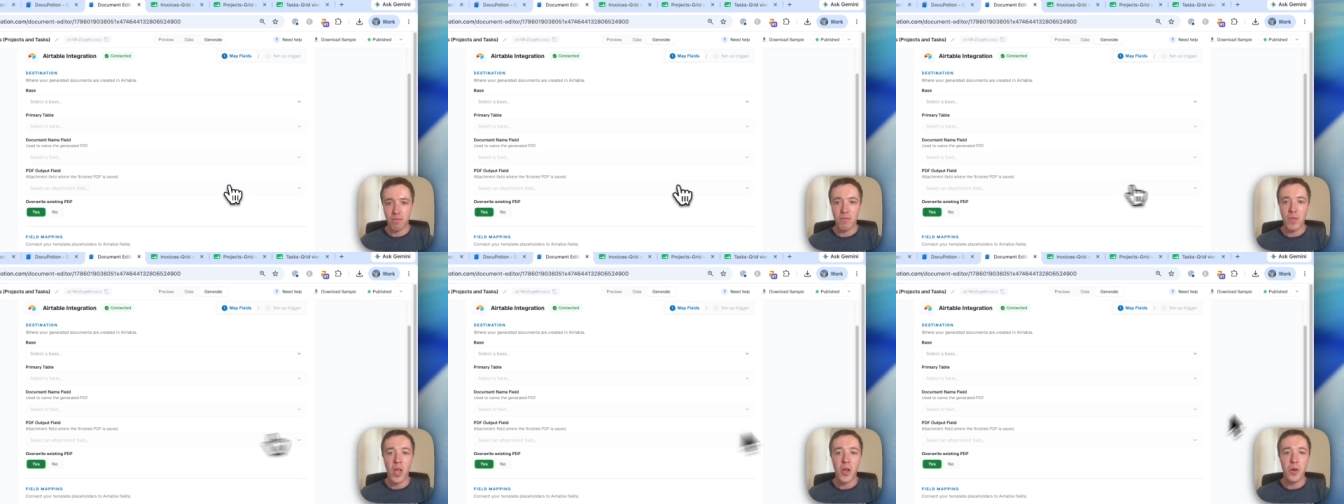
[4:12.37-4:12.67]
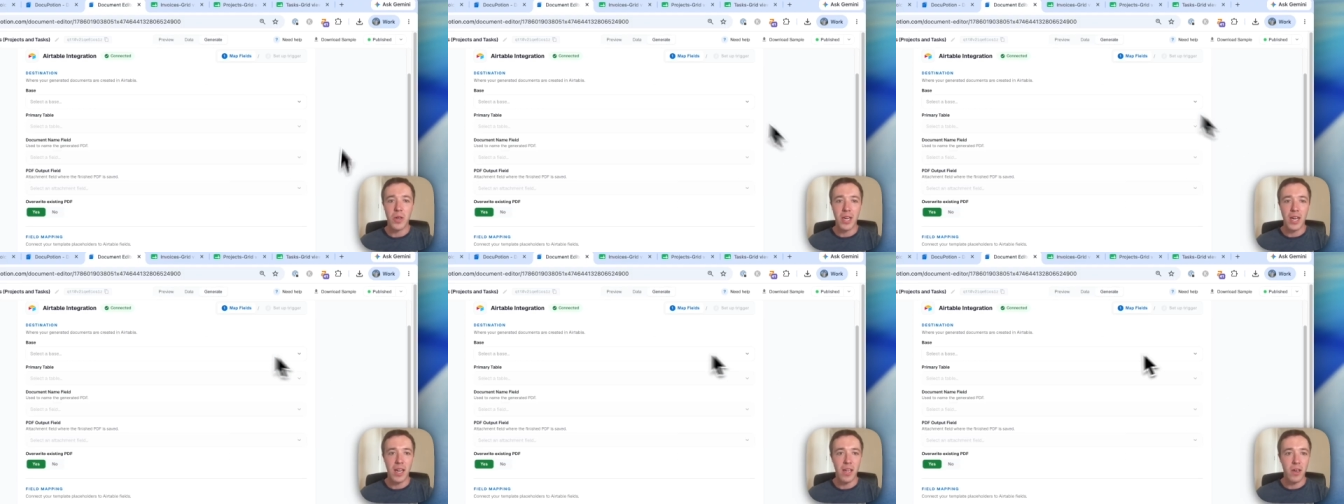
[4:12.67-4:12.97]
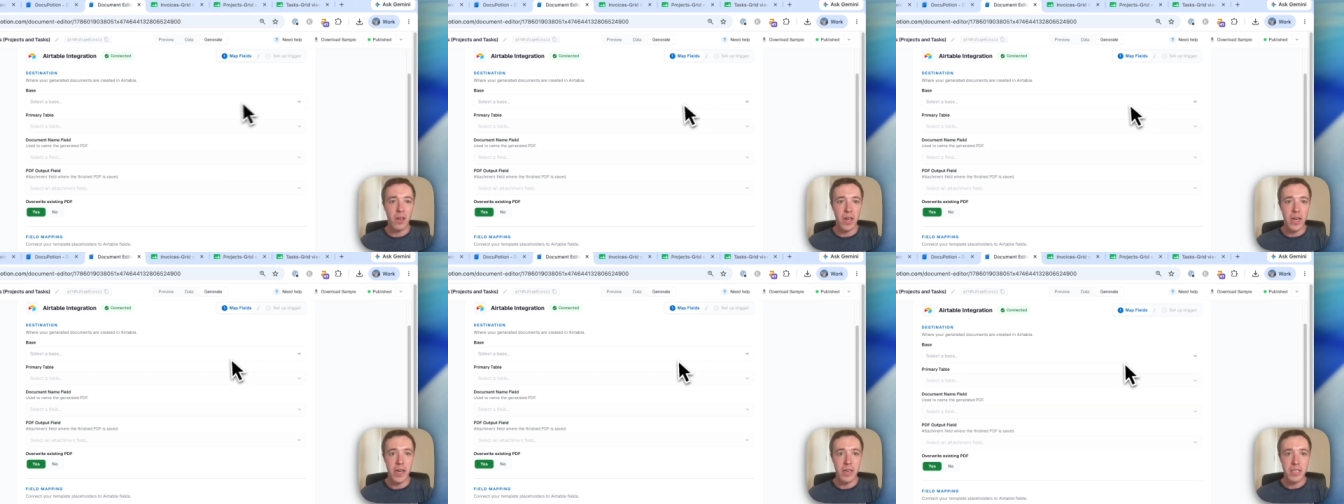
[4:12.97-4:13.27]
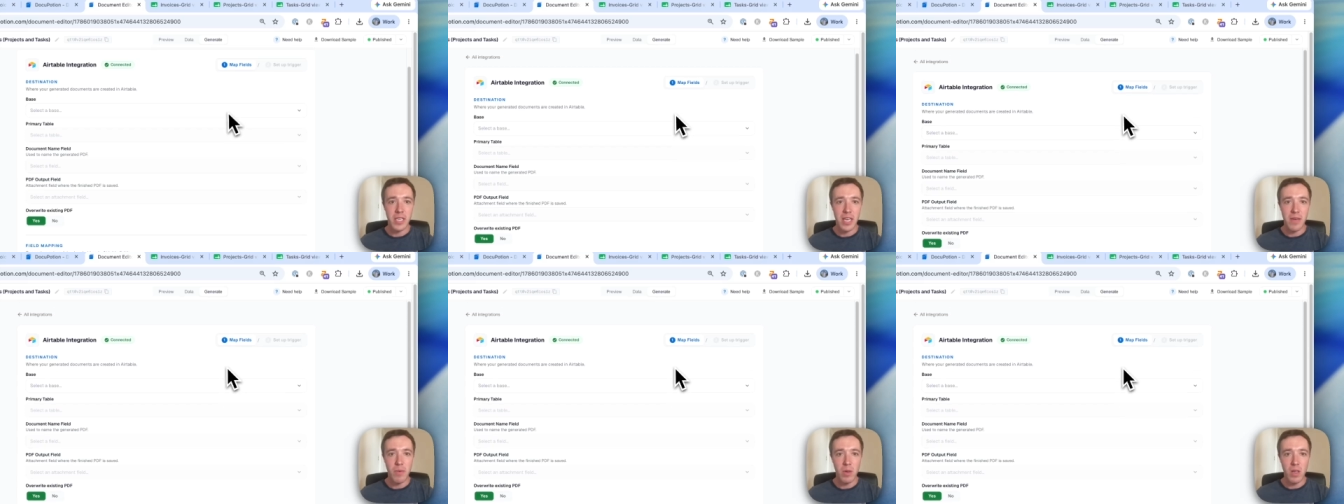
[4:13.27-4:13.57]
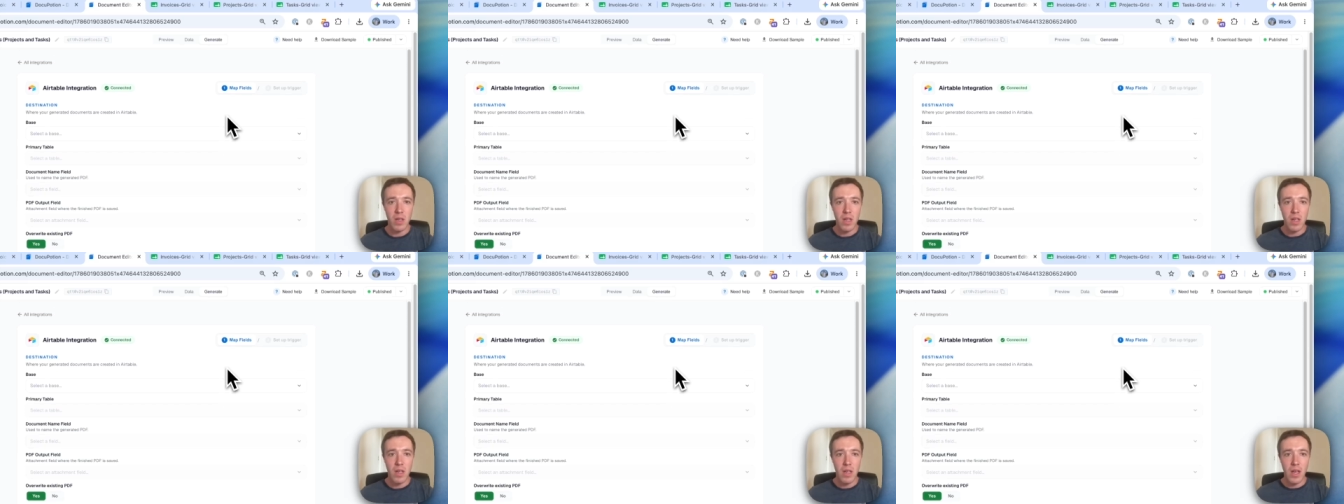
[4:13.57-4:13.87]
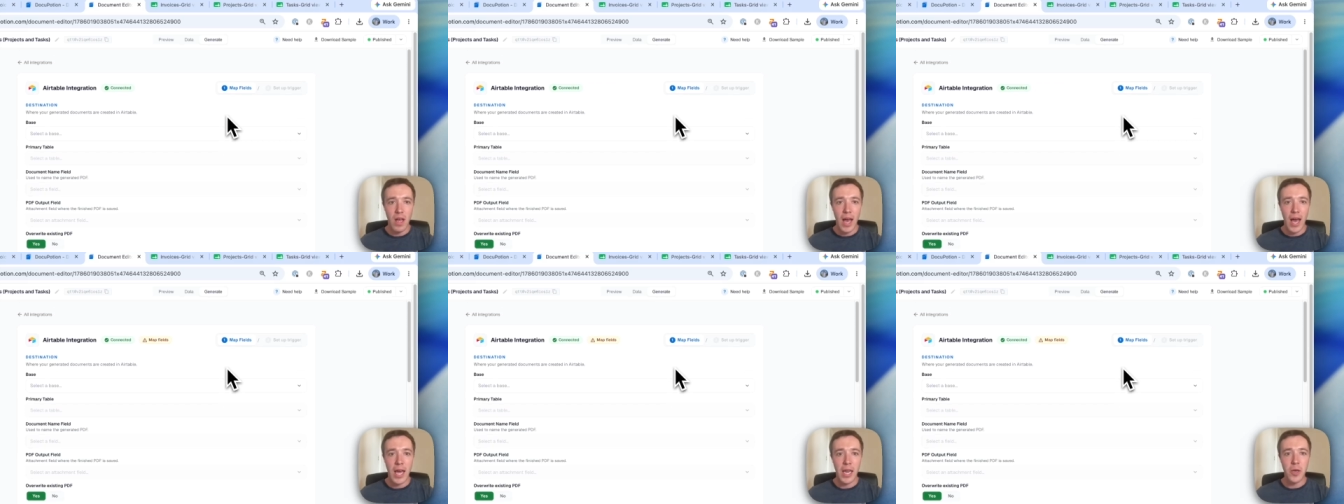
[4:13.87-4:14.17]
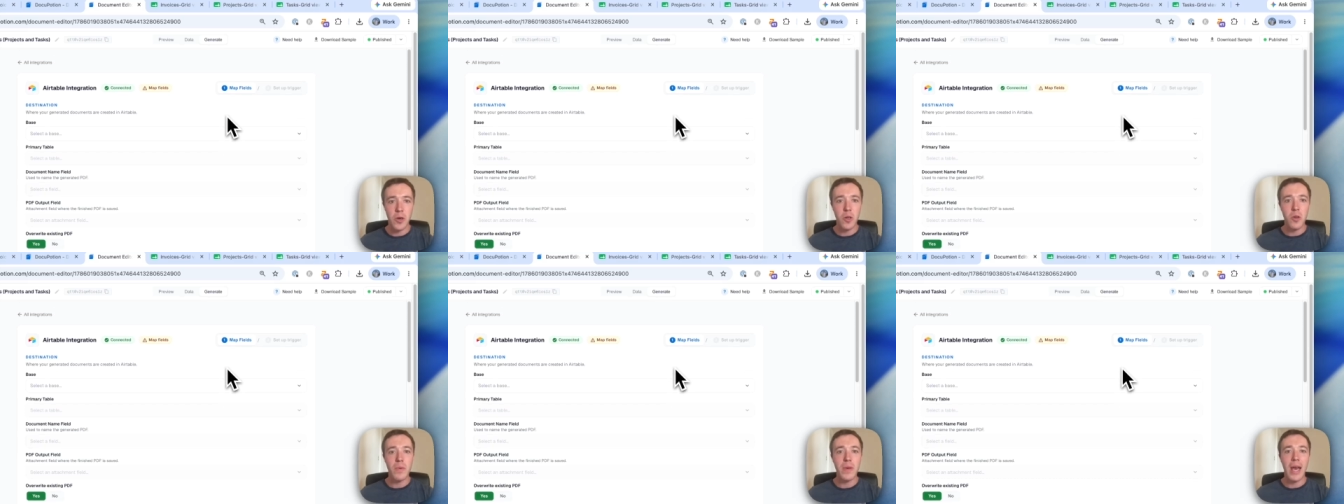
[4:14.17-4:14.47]
I'm going to click on Airtable and I'm
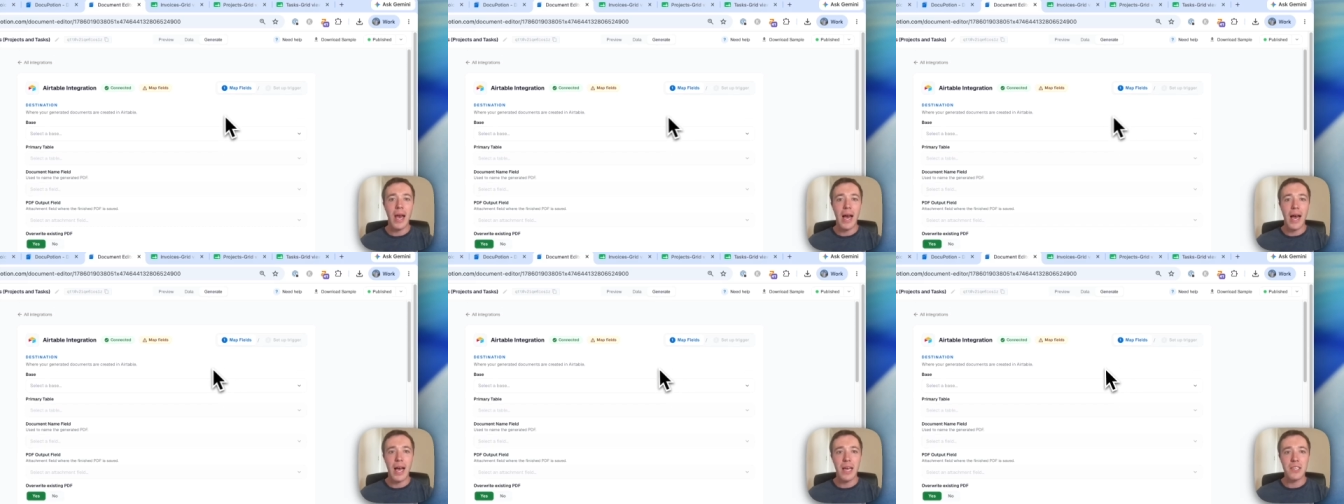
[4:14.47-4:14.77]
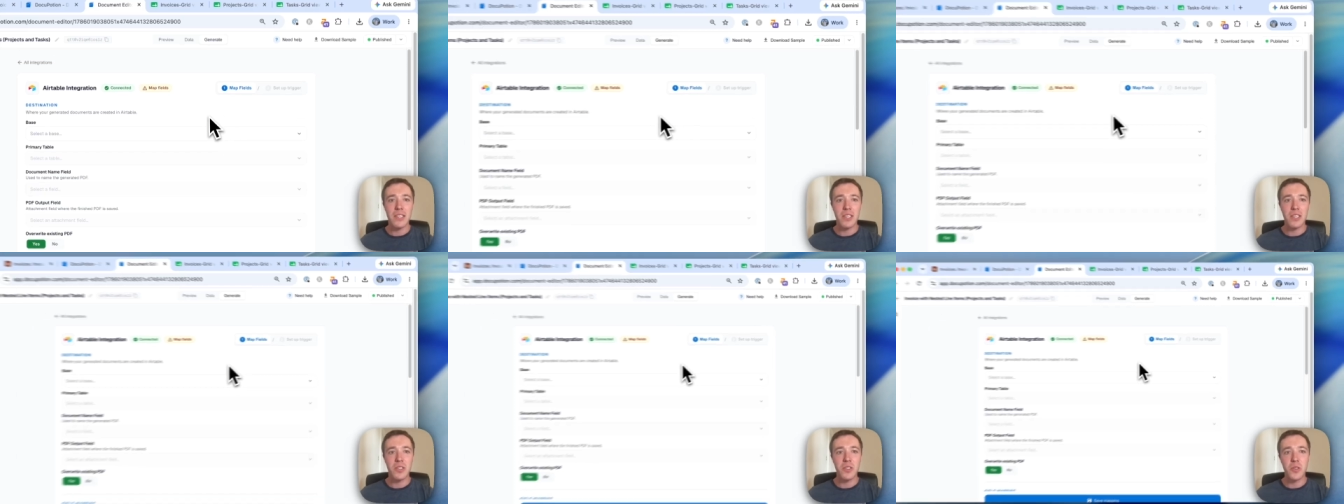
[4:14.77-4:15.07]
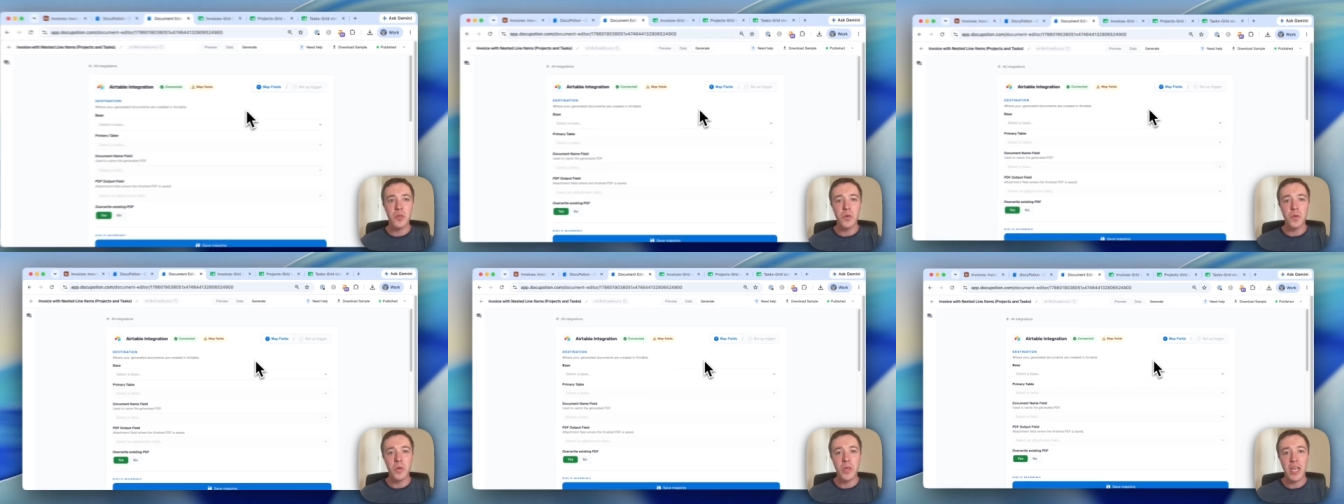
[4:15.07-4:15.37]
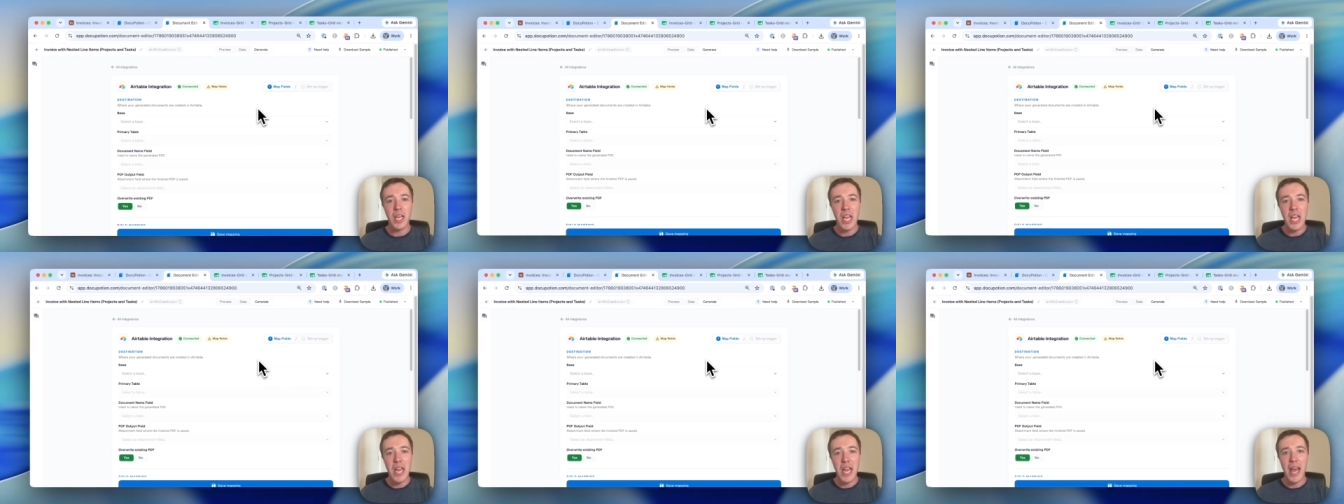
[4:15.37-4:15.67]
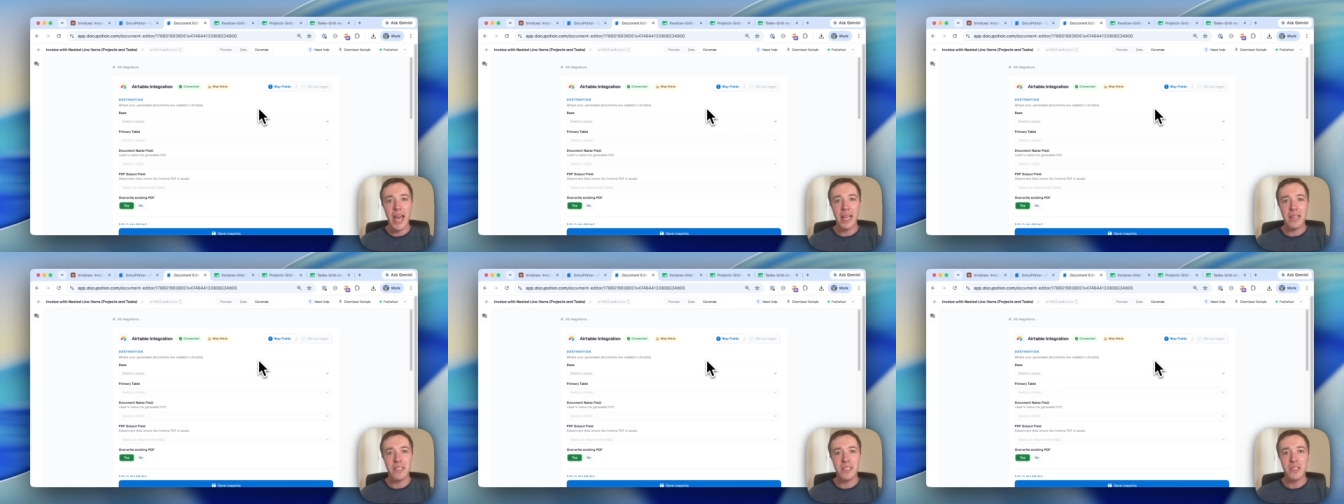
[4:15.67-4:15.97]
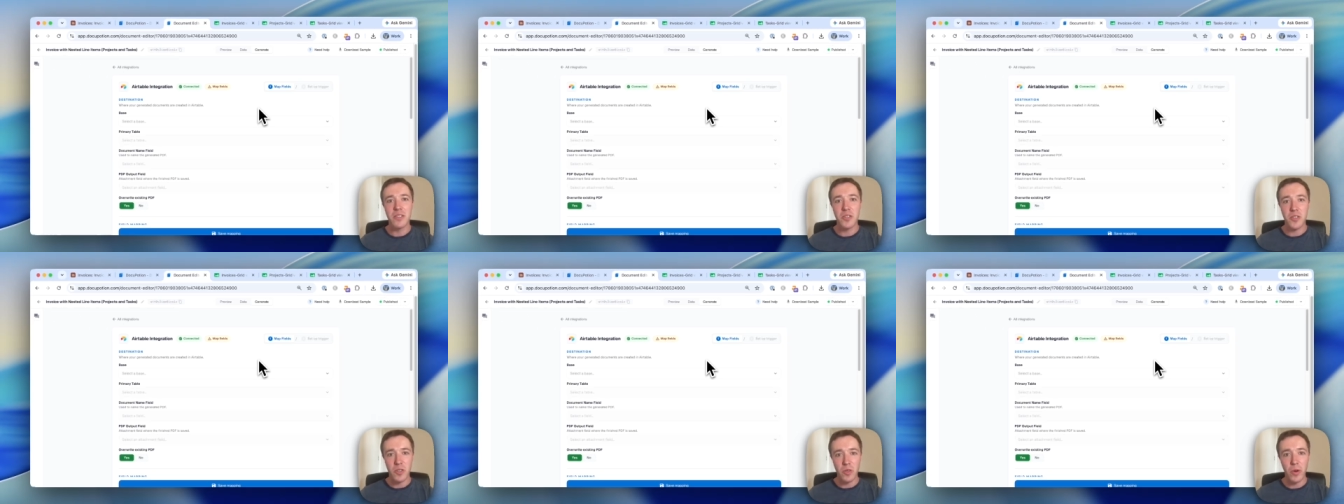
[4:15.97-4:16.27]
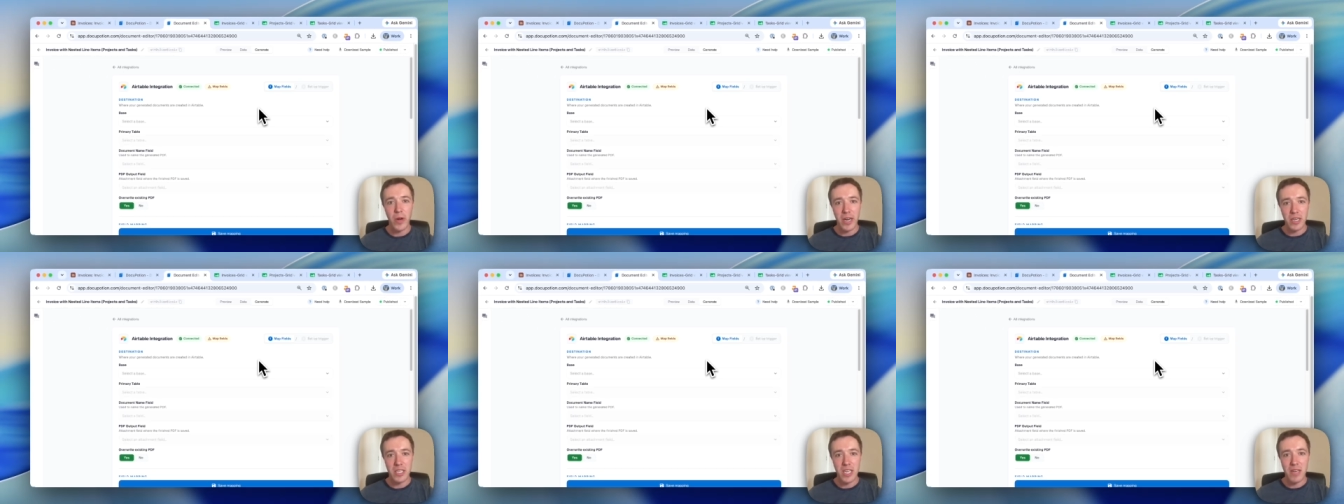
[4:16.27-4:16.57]
going to be asked to connect to
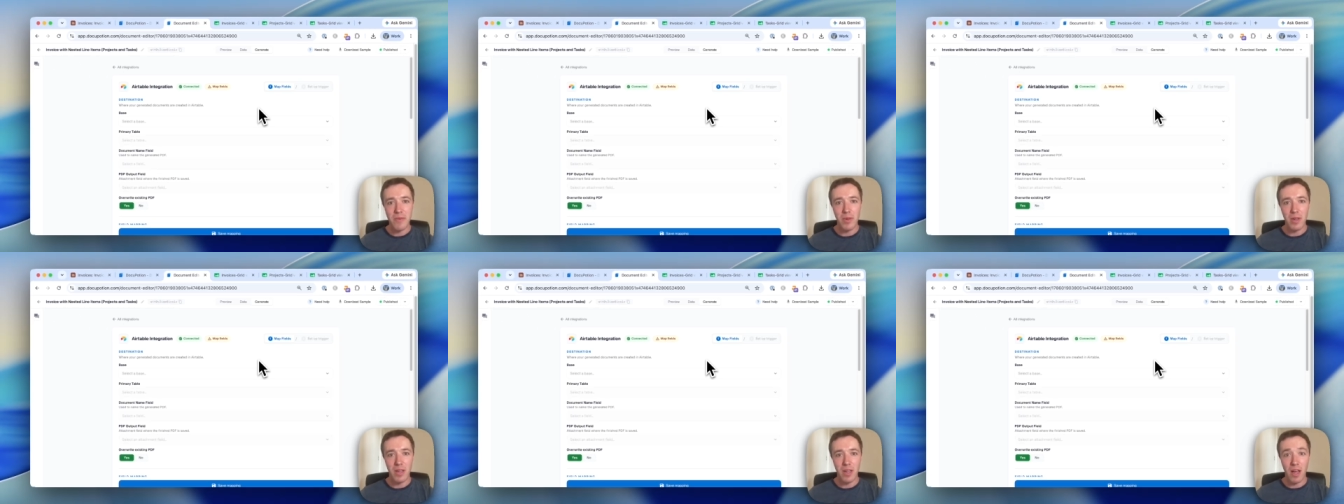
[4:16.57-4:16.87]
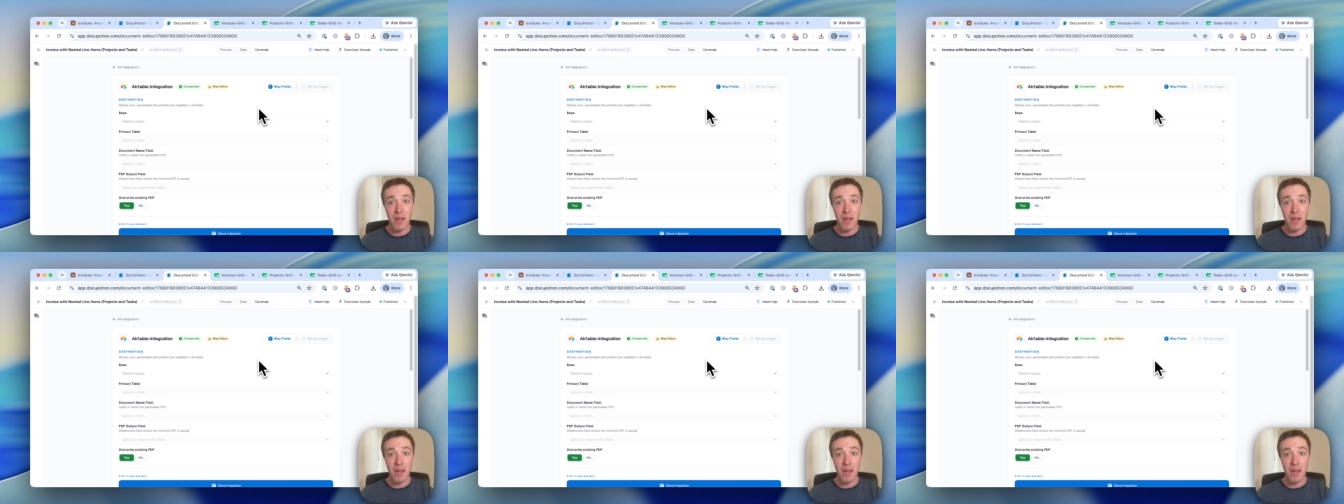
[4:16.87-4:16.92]
Airtable.